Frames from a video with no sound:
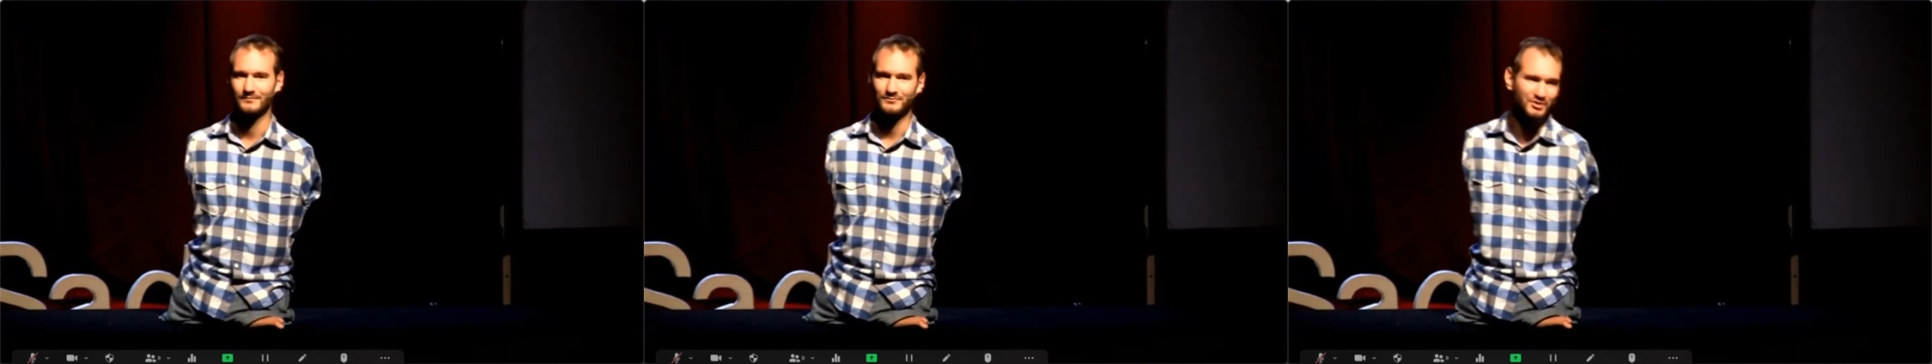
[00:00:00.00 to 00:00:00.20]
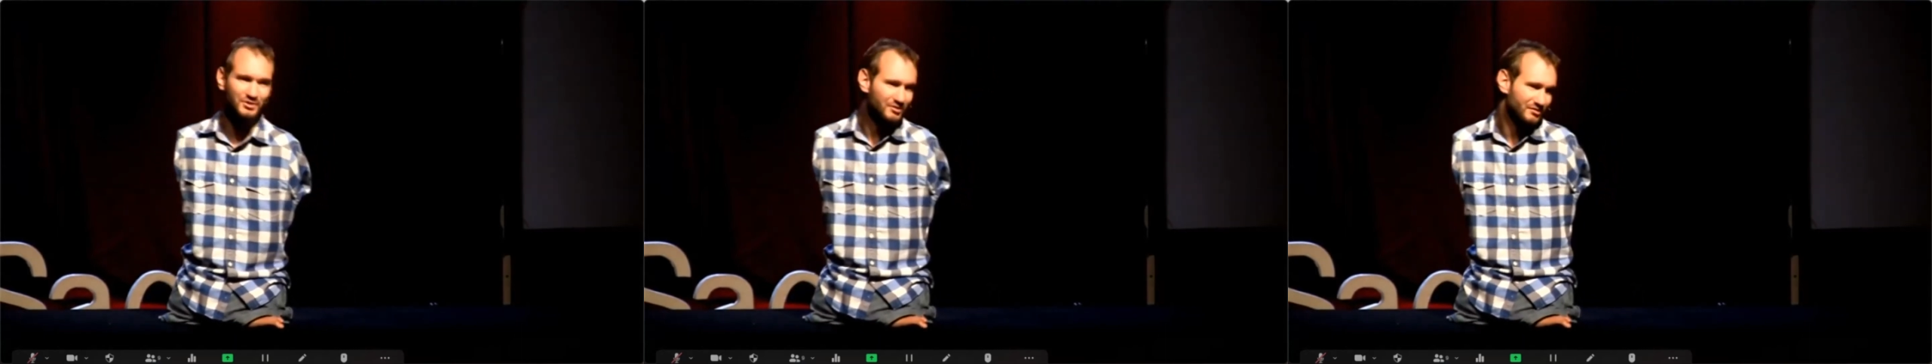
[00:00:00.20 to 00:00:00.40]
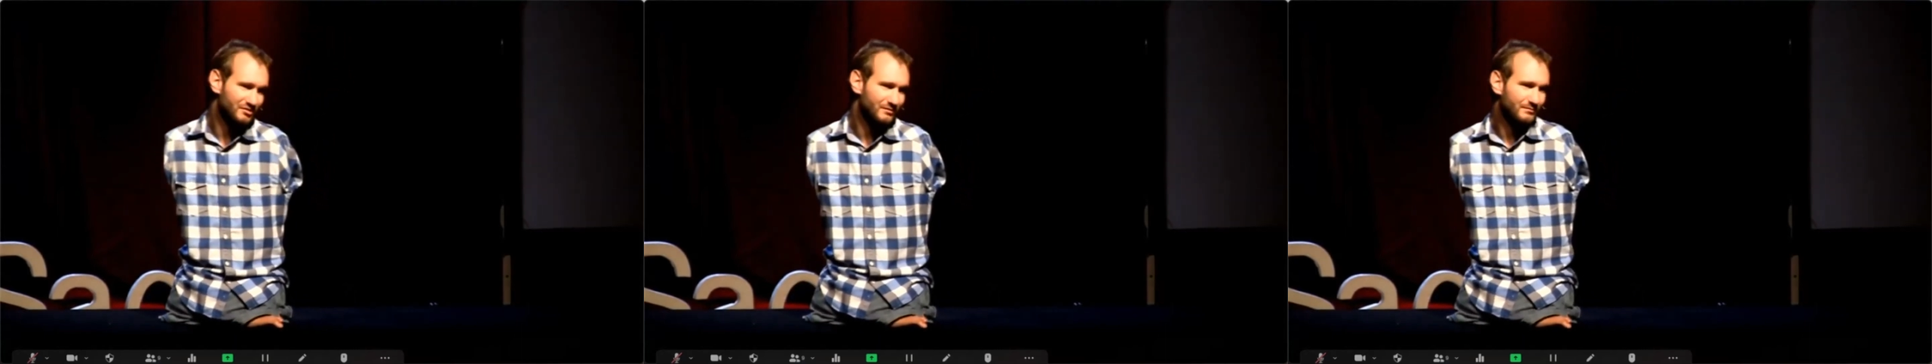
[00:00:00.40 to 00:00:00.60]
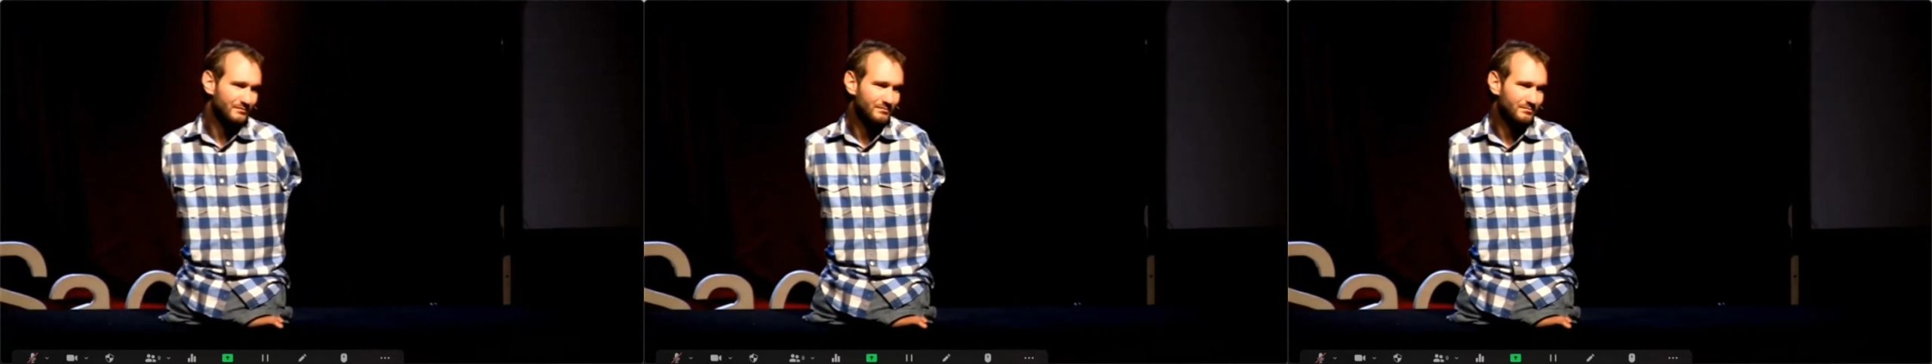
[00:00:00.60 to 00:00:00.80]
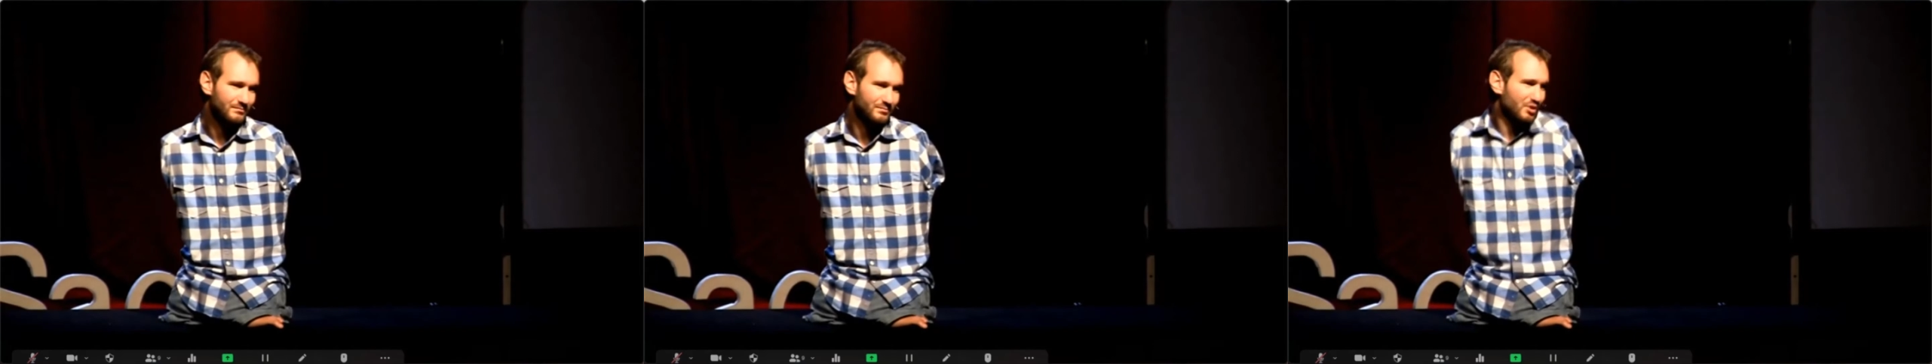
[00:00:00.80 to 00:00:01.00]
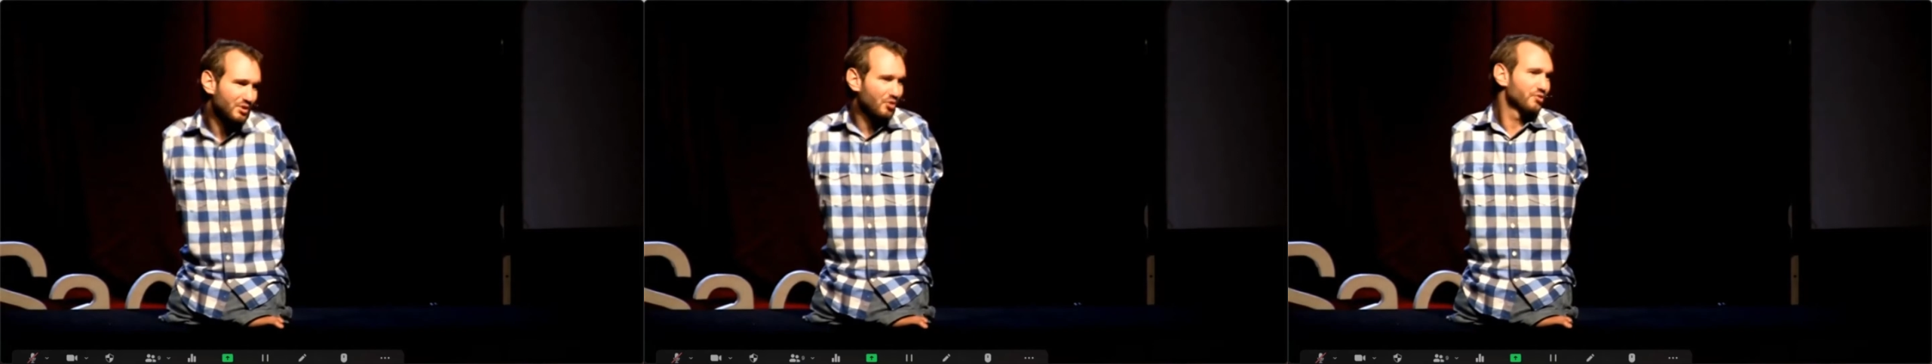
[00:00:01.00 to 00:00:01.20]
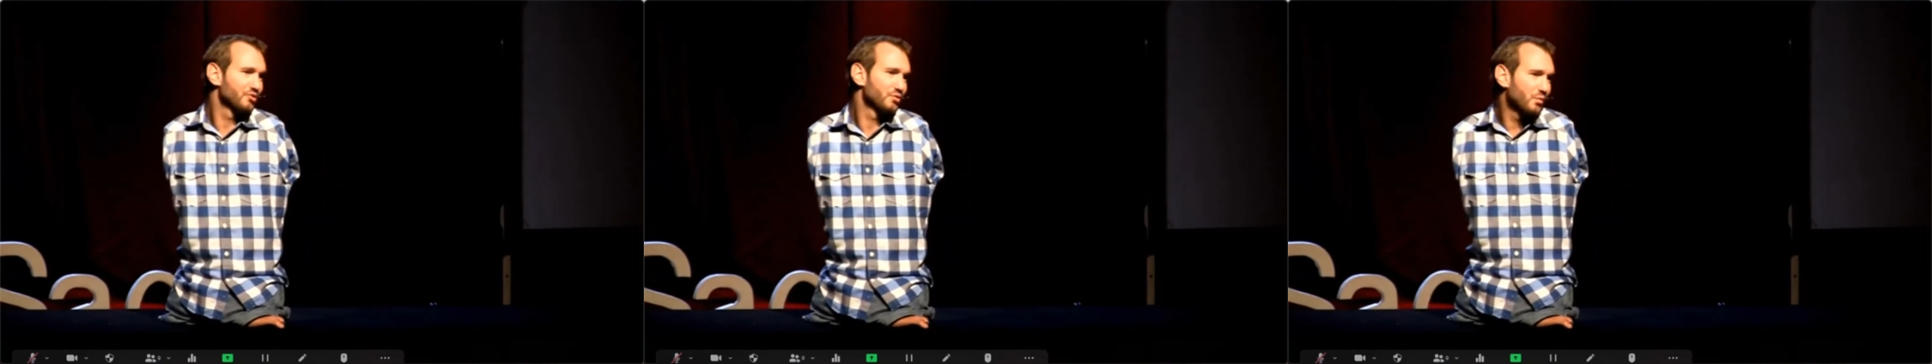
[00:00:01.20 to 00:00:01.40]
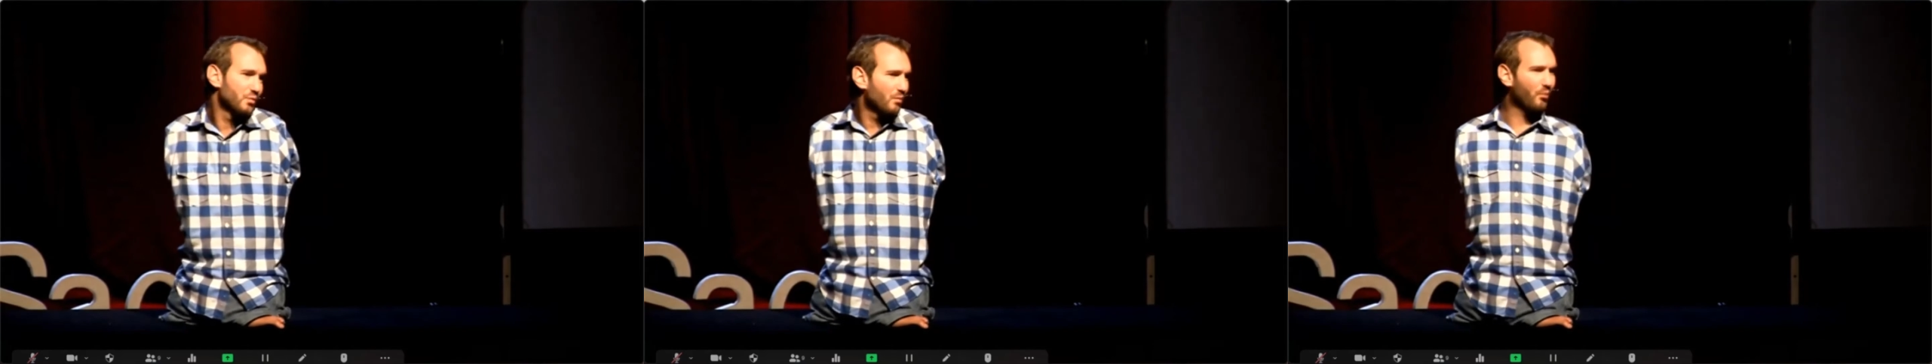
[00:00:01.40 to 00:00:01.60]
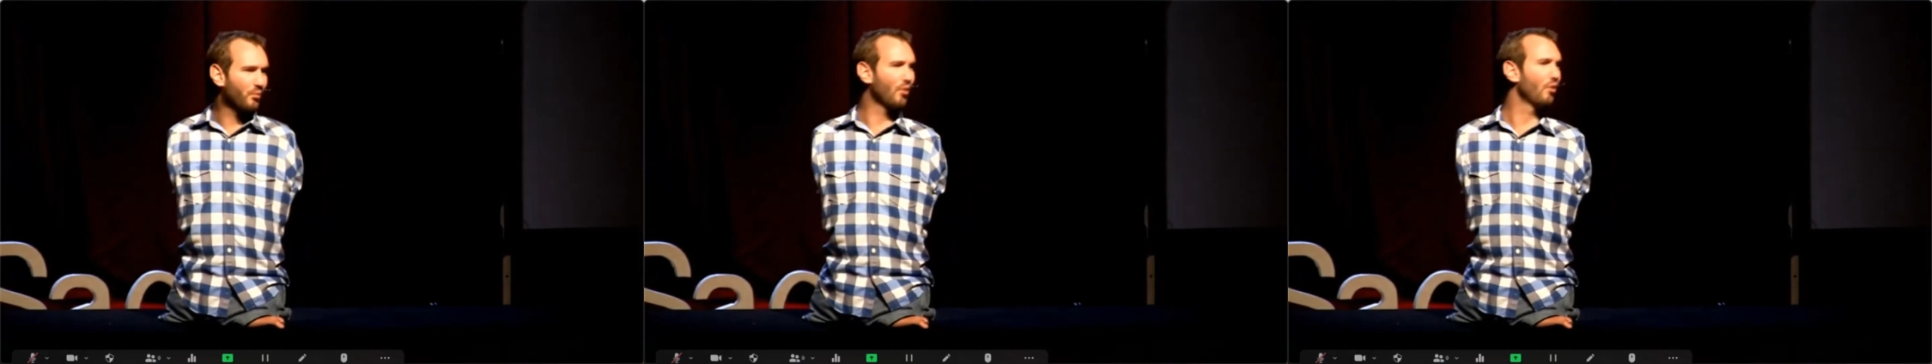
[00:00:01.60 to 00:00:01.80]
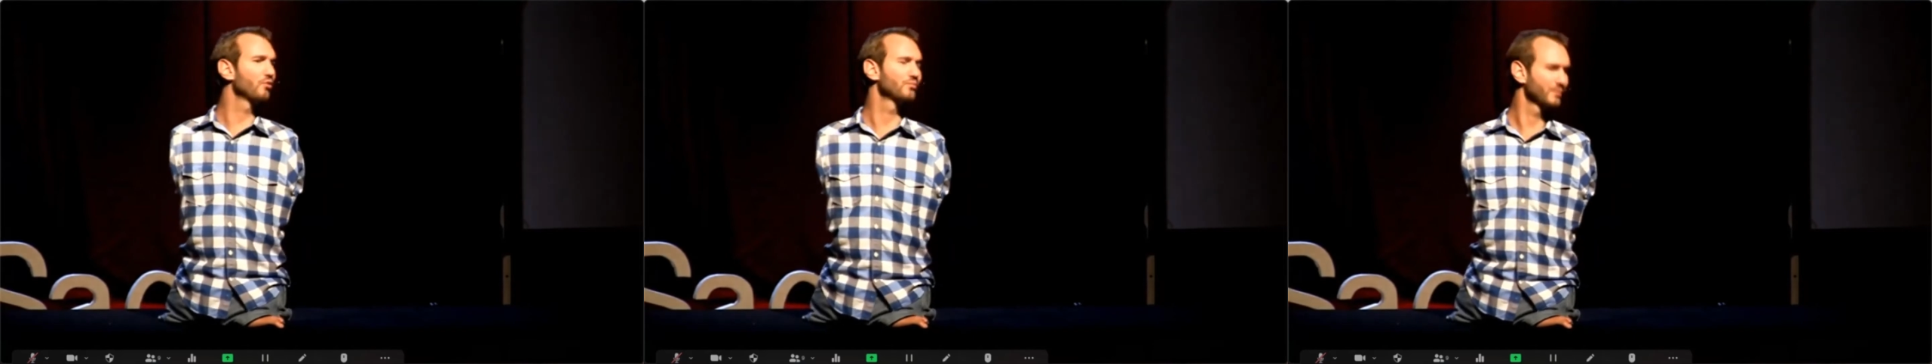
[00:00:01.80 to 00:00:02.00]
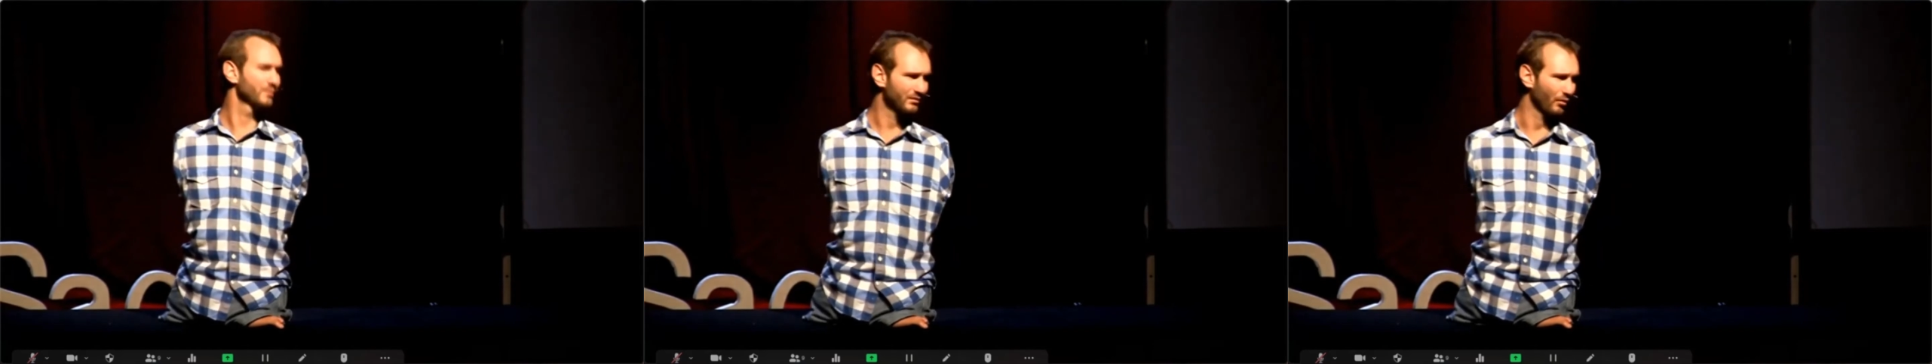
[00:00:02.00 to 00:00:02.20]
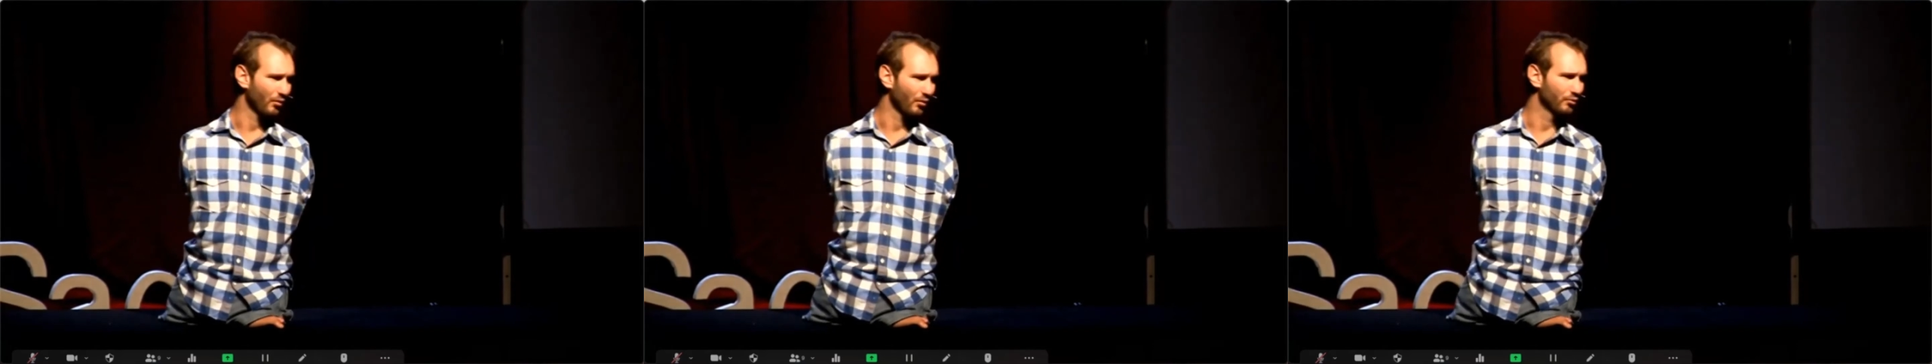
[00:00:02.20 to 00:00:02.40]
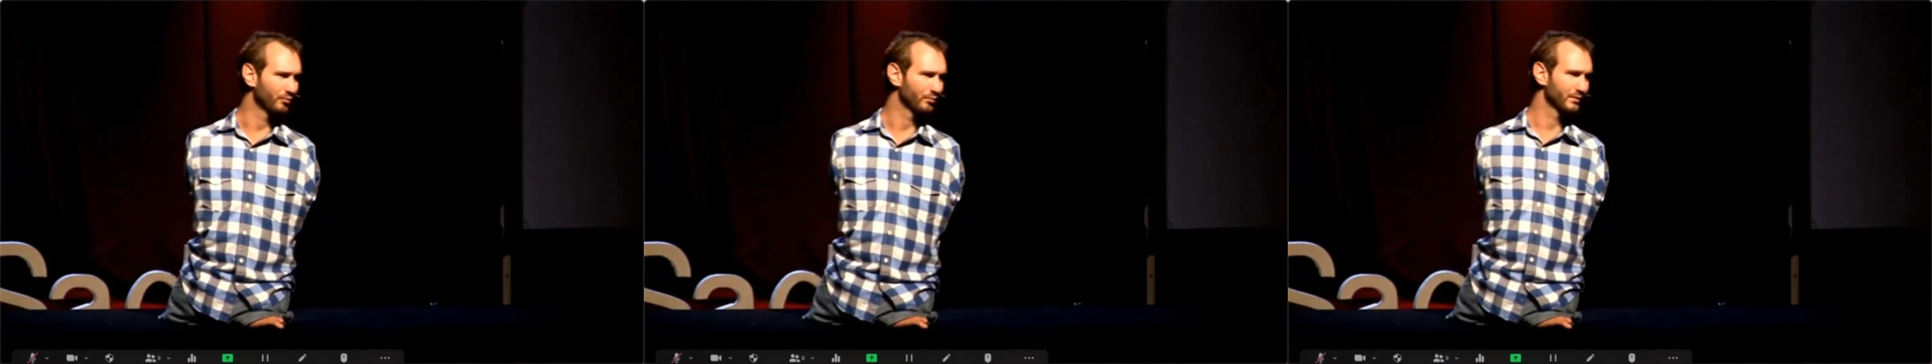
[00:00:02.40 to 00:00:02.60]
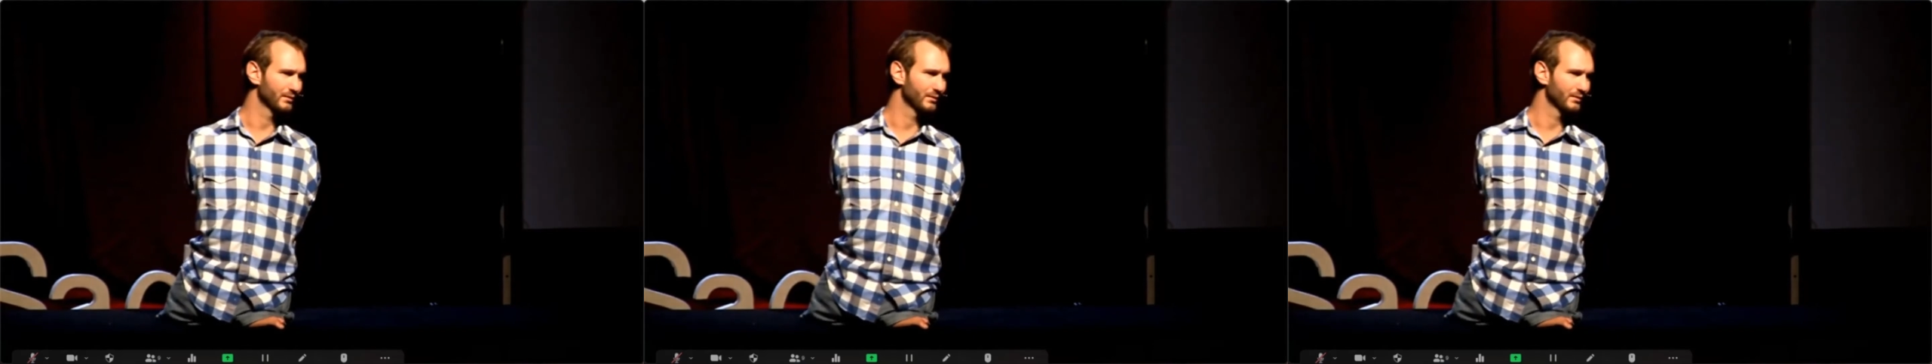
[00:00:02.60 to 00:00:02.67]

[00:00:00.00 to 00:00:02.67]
just because you were born with hope.